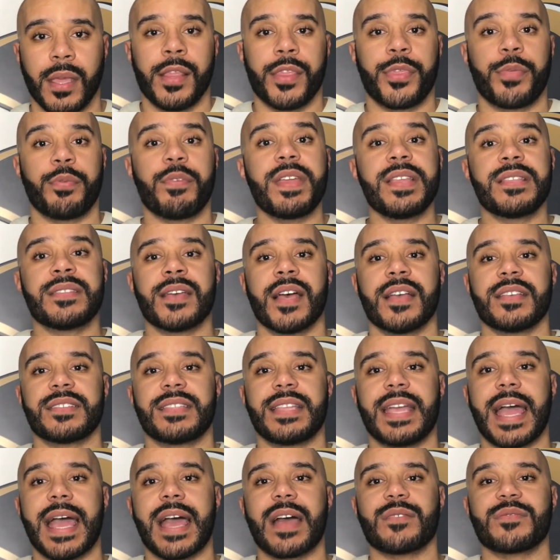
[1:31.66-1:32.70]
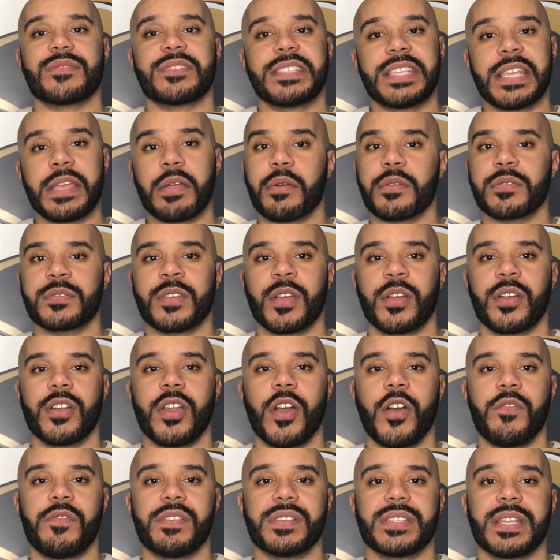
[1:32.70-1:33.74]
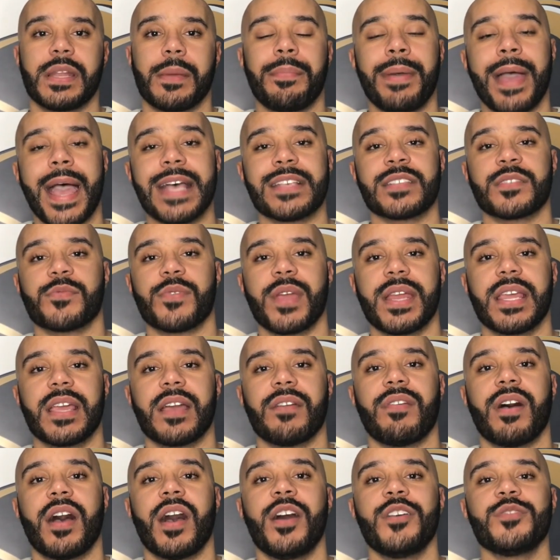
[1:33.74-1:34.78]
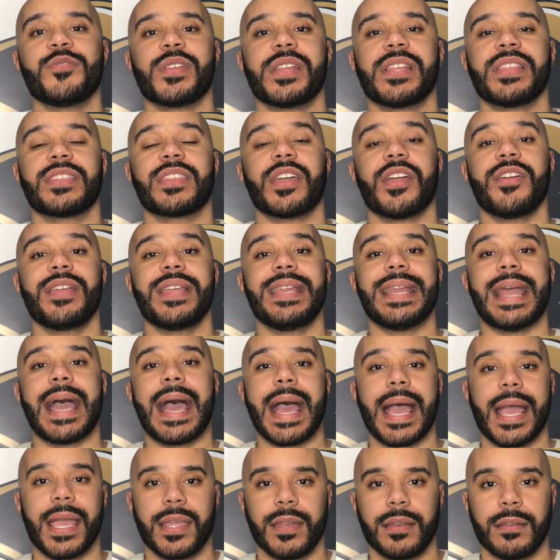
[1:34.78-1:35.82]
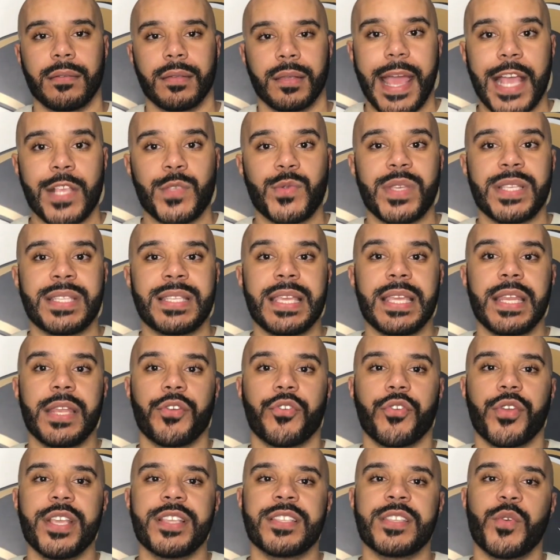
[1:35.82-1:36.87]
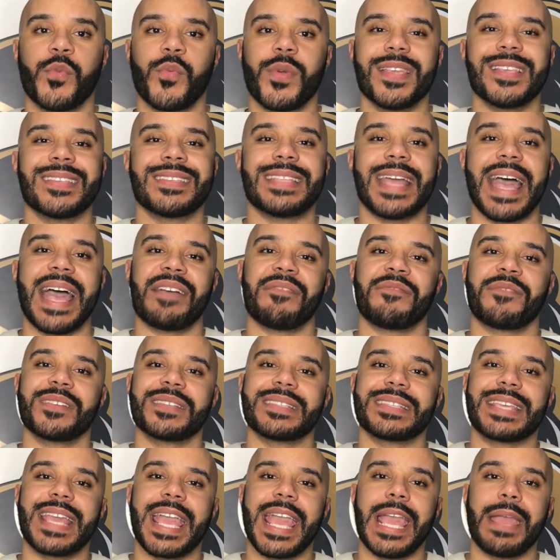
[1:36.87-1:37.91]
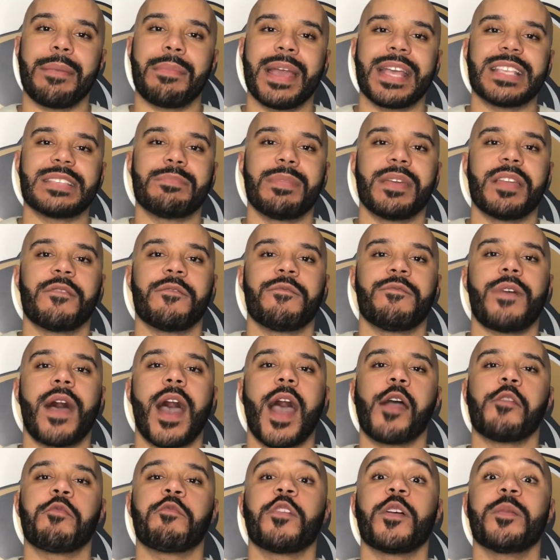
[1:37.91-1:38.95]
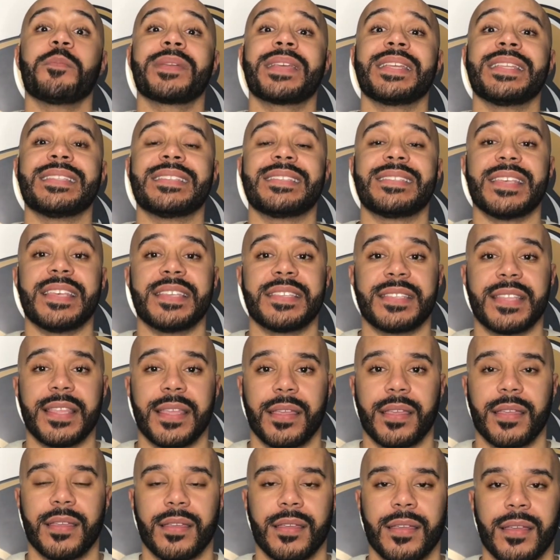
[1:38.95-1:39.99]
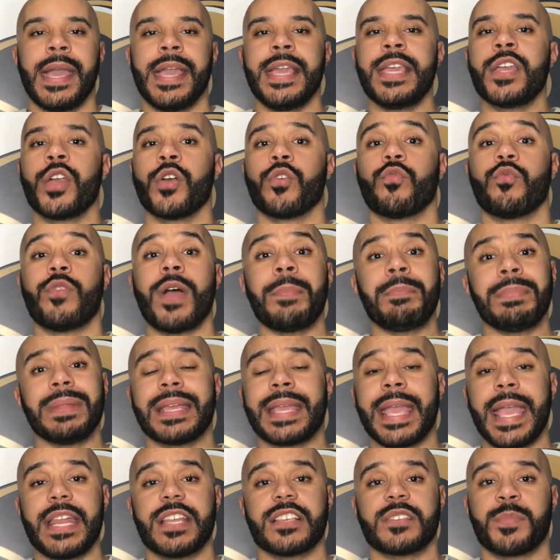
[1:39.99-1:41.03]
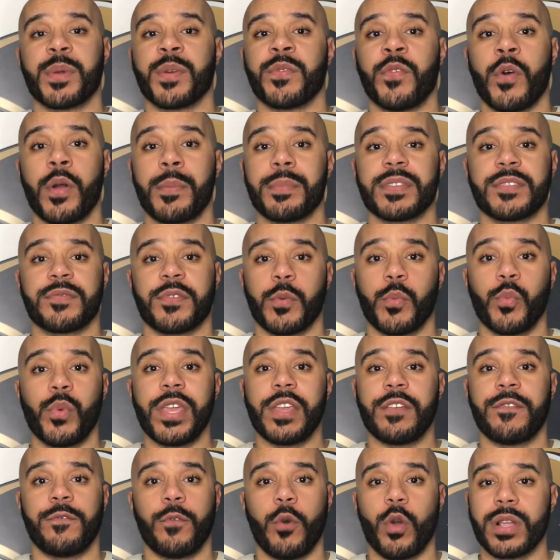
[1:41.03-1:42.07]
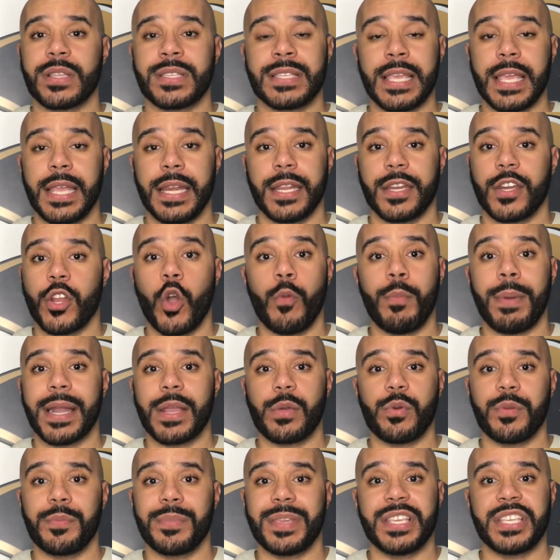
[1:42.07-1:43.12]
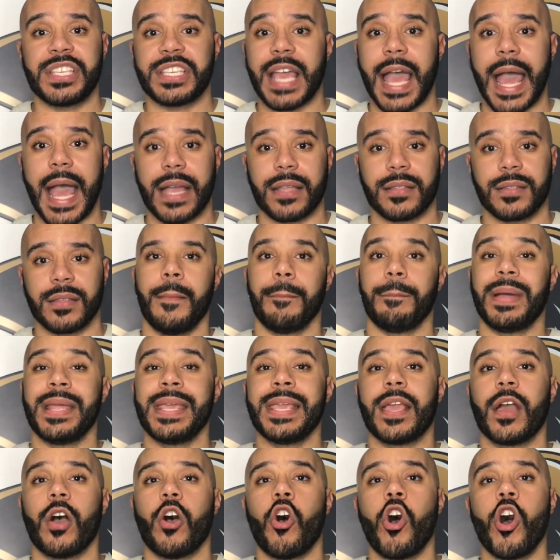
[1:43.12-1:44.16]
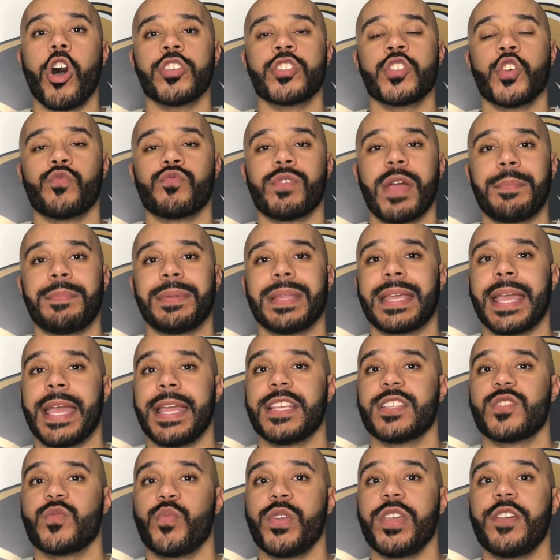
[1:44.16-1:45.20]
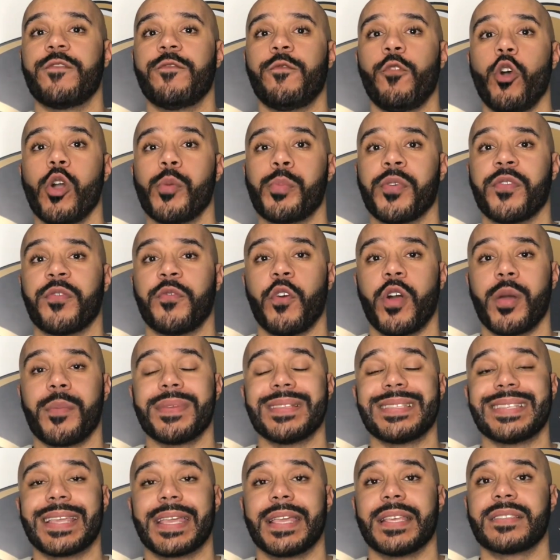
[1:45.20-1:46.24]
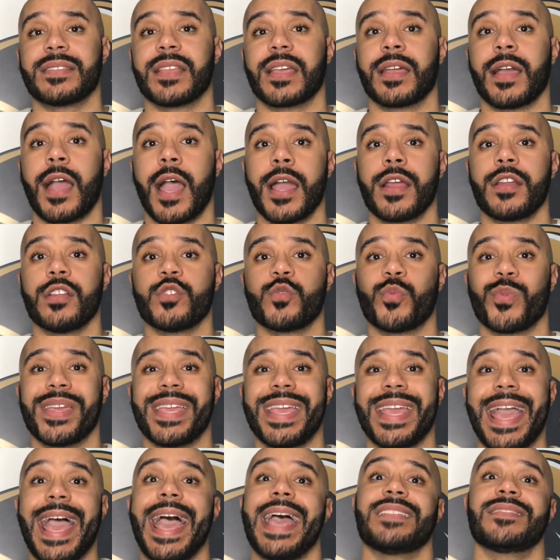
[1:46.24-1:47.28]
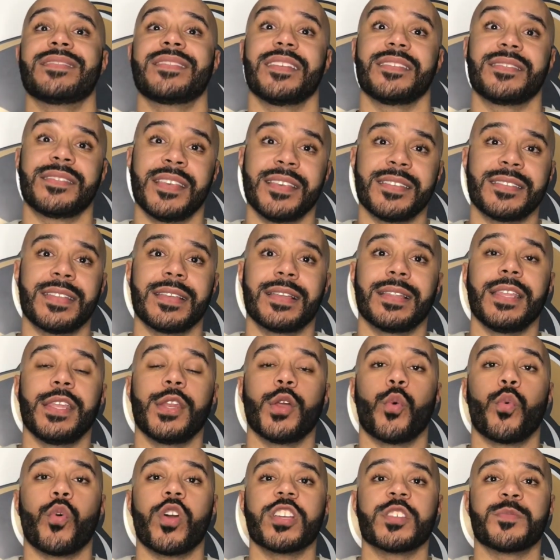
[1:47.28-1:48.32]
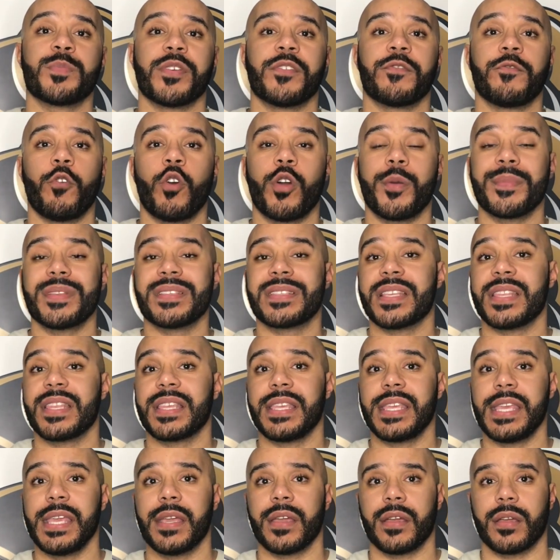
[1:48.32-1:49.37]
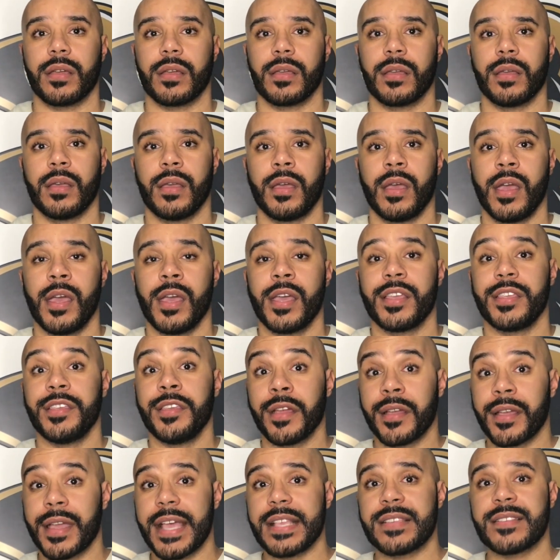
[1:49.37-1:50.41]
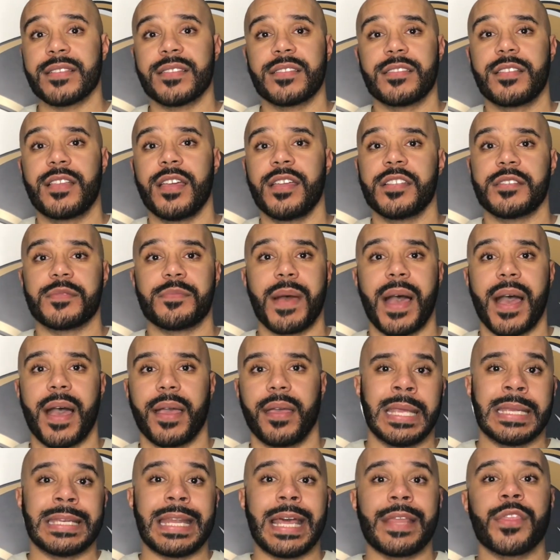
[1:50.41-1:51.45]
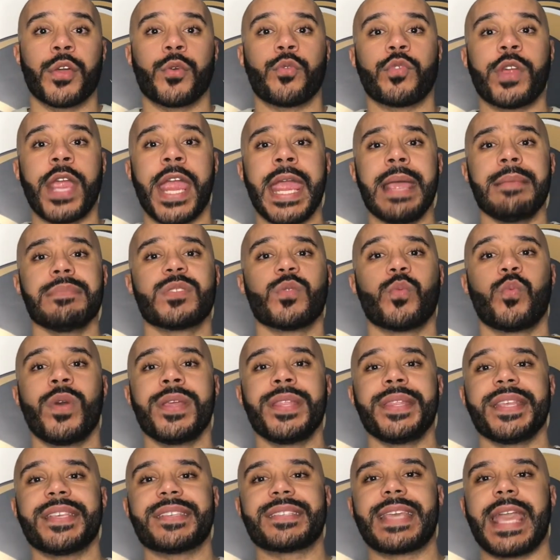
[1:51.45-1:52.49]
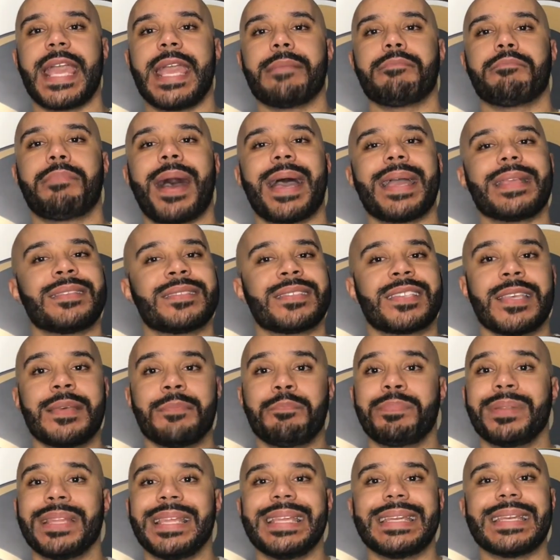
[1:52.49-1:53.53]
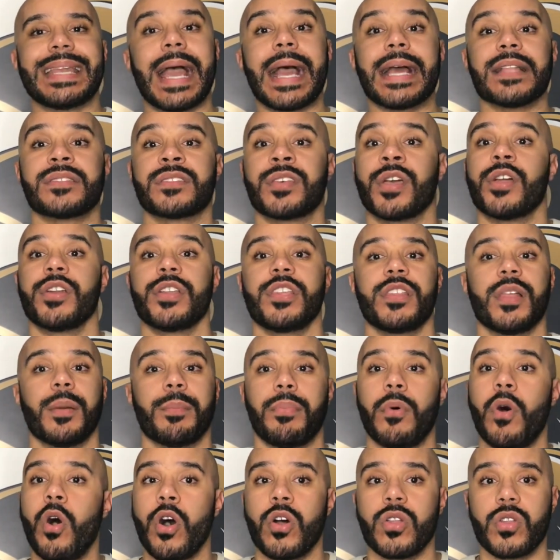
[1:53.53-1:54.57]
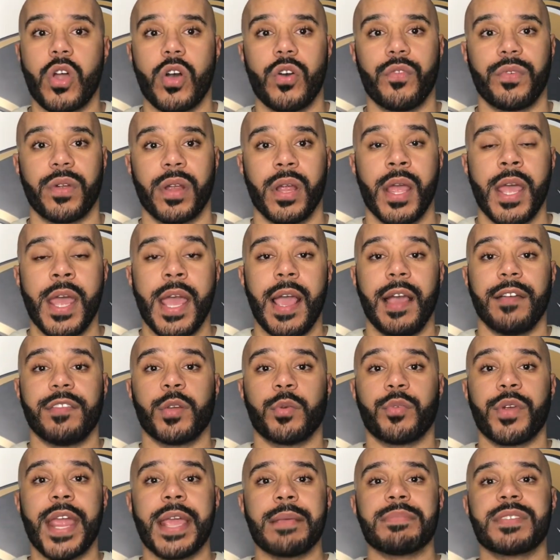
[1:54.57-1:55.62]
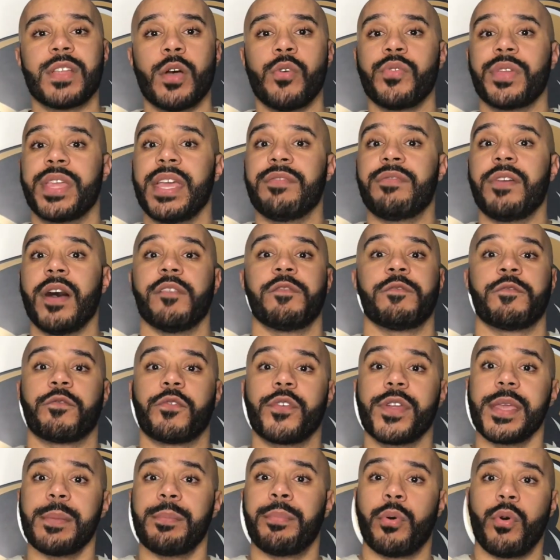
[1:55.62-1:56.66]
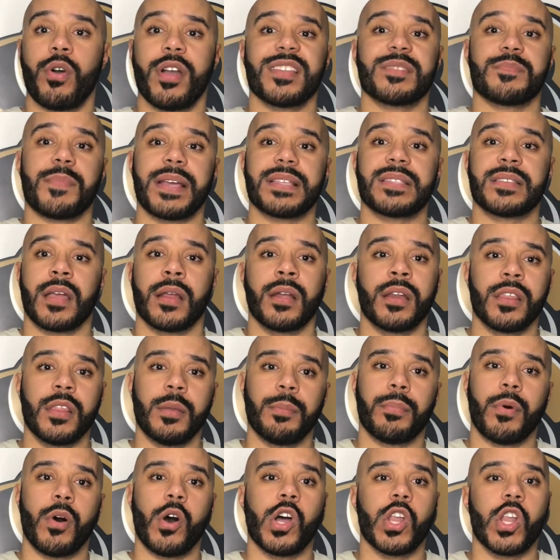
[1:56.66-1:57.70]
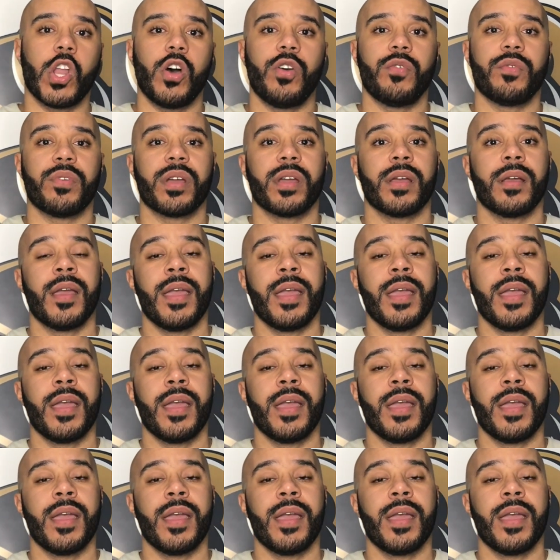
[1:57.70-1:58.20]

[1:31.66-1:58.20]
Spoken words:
3 touchdowns, 0 turnovers, and a passer rating of 139. As we've seen in recent weeks, Stafford's game has been far from consistent. He could replicate his performance from week 14 and nobody would be shocked. But he could also replicate his week 4 performance against the Cardinals, where he had statistically the worst performance of the year. Your guess is as good as mine. Now the Rams win this game by simply not turning the ball over. If the Rams don't give up free points by turning the ball over